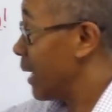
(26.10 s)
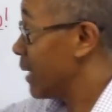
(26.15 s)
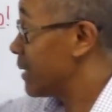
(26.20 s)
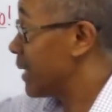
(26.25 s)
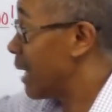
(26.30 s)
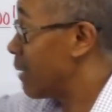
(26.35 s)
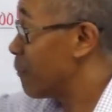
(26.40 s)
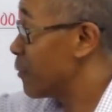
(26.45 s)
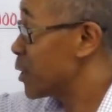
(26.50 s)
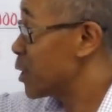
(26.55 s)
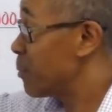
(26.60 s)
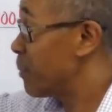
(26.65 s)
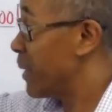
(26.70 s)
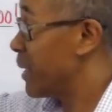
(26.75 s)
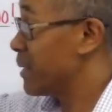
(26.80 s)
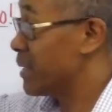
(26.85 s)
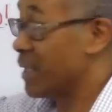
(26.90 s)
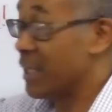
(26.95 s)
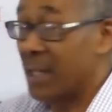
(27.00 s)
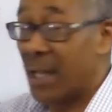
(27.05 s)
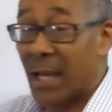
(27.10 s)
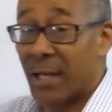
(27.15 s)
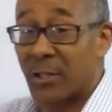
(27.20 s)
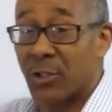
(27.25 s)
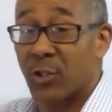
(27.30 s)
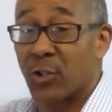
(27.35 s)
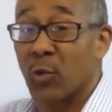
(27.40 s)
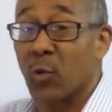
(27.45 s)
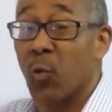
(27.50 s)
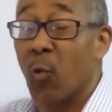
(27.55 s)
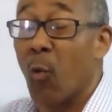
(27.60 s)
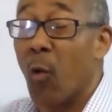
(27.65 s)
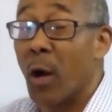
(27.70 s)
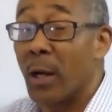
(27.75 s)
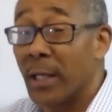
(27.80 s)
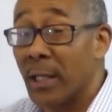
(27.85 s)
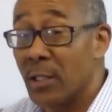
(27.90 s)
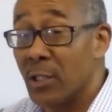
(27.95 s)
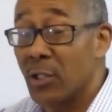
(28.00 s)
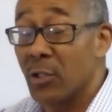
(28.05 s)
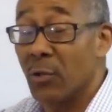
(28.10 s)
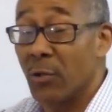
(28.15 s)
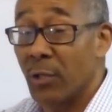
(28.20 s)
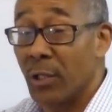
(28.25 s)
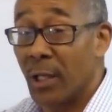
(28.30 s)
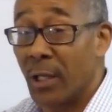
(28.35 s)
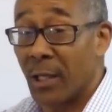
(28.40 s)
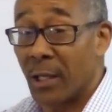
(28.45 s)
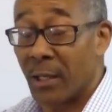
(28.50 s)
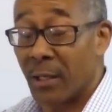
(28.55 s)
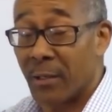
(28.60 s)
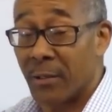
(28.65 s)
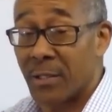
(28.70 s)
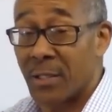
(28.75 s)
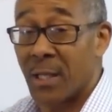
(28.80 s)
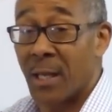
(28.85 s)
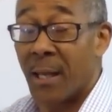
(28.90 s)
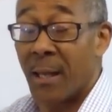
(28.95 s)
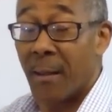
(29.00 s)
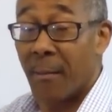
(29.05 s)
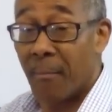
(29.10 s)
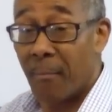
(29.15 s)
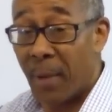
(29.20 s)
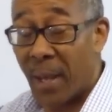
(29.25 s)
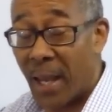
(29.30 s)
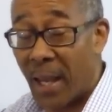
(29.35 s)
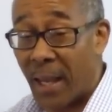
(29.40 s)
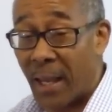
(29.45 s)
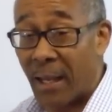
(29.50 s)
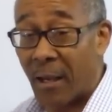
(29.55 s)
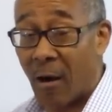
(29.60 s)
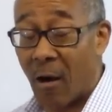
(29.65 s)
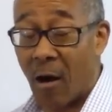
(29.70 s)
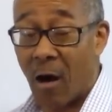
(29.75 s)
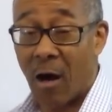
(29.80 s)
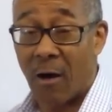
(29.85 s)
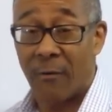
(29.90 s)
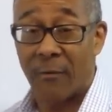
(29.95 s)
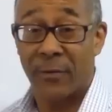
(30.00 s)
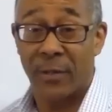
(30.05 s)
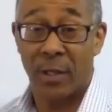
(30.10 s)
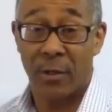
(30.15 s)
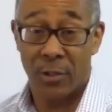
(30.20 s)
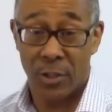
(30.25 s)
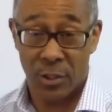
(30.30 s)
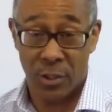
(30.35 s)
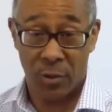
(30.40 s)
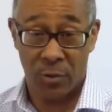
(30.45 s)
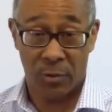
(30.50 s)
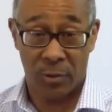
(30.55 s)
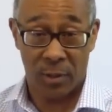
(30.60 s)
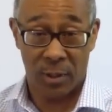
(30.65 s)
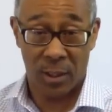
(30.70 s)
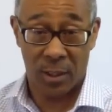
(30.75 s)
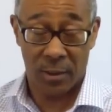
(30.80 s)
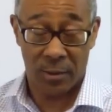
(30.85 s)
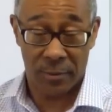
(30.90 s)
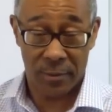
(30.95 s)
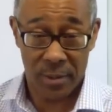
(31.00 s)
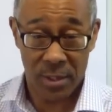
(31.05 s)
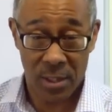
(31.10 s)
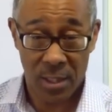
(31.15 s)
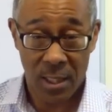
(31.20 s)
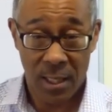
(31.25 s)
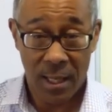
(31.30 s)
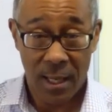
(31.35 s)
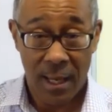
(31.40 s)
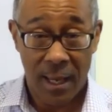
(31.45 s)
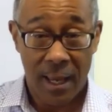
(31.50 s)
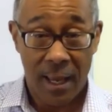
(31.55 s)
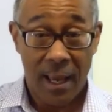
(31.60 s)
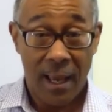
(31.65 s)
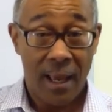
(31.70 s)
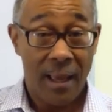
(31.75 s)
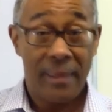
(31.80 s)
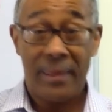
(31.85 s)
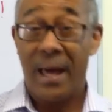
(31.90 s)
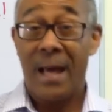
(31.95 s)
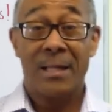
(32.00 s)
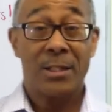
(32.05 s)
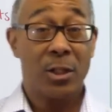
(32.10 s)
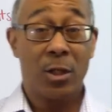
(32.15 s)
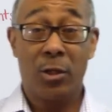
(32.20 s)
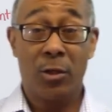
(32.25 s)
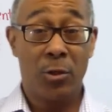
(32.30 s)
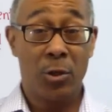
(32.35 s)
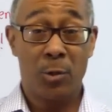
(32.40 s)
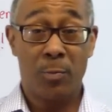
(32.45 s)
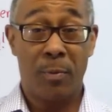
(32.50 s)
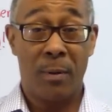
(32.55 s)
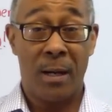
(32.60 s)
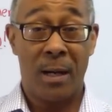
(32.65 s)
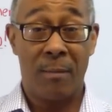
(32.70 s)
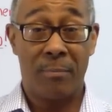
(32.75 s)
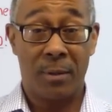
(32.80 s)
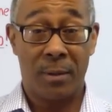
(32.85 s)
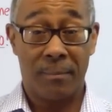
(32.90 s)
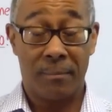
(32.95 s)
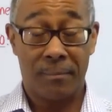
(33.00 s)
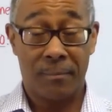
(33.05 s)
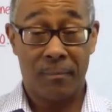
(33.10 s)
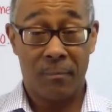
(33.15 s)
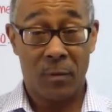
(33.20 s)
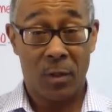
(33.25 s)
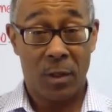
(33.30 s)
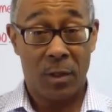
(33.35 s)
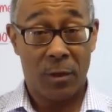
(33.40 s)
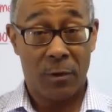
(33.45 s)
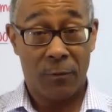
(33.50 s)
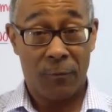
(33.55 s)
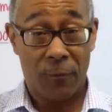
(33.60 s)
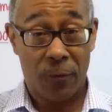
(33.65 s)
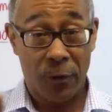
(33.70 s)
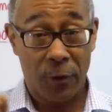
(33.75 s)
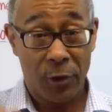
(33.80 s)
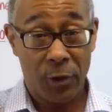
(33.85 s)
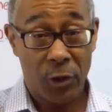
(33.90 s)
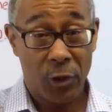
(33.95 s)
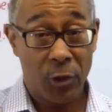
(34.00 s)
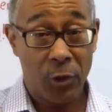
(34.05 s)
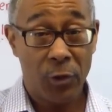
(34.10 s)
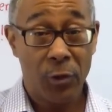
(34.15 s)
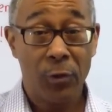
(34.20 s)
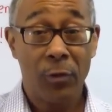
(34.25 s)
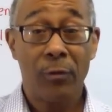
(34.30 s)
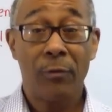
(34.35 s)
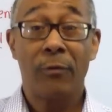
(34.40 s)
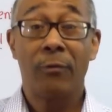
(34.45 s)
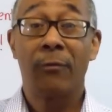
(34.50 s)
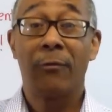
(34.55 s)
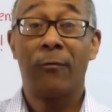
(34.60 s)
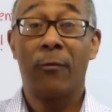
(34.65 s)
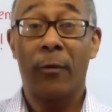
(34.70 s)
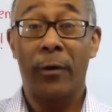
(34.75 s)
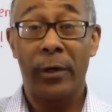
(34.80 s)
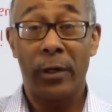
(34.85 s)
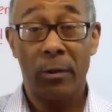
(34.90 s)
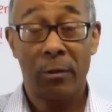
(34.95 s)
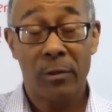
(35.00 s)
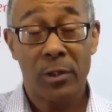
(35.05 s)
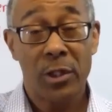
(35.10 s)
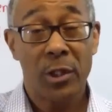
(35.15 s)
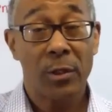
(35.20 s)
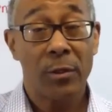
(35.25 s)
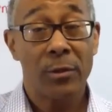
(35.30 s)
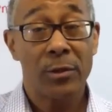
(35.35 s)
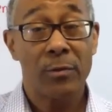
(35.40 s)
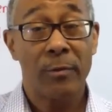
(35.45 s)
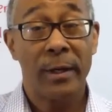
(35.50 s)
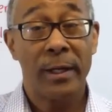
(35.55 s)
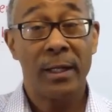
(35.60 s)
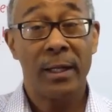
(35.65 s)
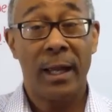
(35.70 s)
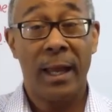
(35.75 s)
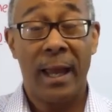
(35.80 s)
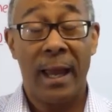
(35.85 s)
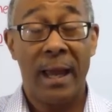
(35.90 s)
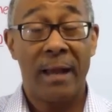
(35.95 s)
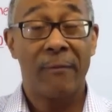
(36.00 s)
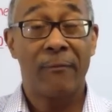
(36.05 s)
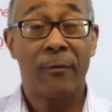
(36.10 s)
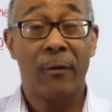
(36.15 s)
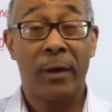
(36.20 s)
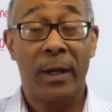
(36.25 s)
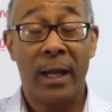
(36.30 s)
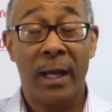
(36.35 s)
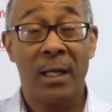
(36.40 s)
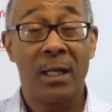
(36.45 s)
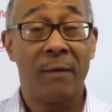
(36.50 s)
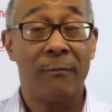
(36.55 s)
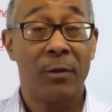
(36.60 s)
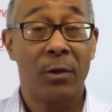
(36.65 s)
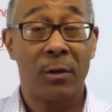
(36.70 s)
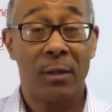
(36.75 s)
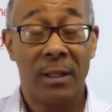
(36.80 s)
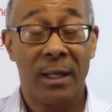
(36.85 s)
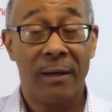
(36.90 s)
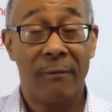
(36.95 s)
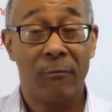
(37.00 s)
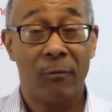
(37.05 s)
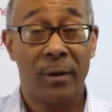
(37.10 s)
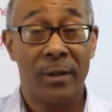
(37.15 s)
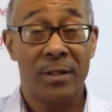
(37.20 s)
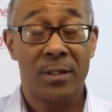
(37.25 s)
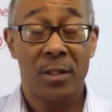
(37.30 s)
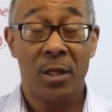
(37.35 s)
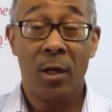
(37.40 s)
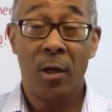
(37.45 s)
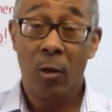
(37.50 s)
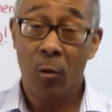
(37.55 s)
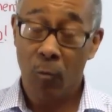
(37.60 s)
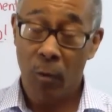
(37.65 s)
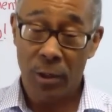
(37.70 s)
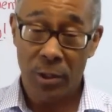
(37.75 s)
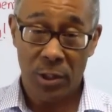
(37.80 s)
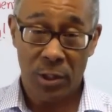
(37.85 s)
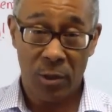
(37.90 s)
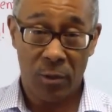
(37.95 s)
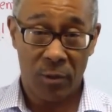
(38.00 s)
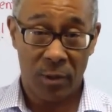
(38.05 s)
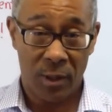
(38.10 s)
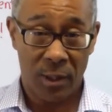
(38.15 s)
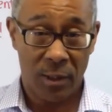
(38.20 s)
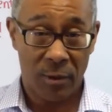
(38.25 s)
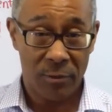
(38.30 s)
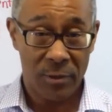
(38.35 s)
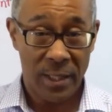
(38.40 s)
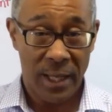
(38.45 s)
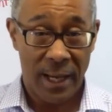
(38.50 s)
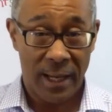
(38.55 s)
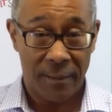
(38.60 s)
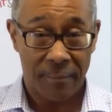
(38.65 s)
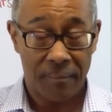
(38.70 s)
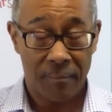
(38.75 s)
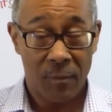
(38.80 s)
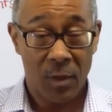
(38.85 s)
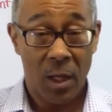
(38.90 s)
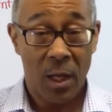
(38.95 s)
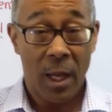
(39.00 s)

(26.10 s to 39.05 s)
And they will spend the next 22 years paying off their student loans. That's a huge problem for you, for your children, and for any of your loved ones with student loan debt.